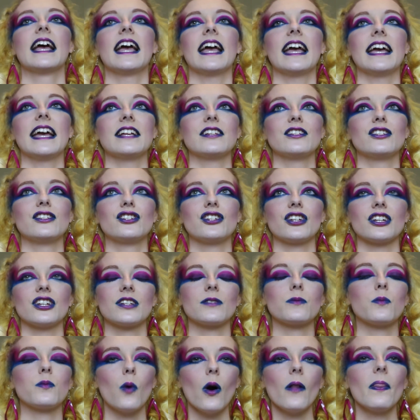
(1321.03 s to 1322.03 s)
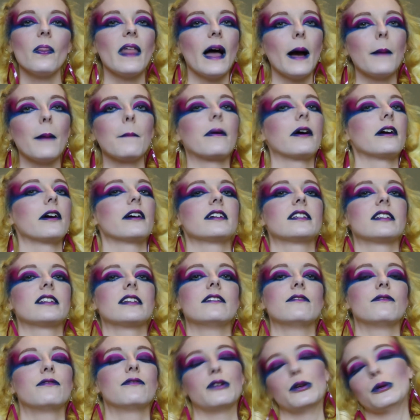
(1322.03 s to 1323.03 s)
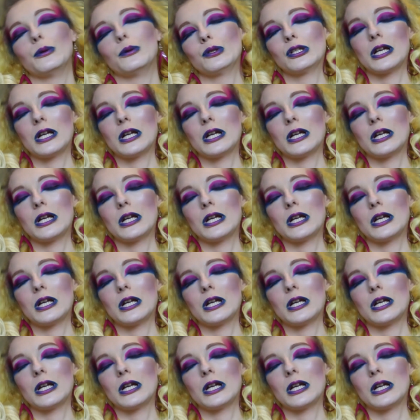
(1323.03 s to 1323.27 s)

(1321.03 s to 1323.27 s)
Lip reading: It's just what that person feels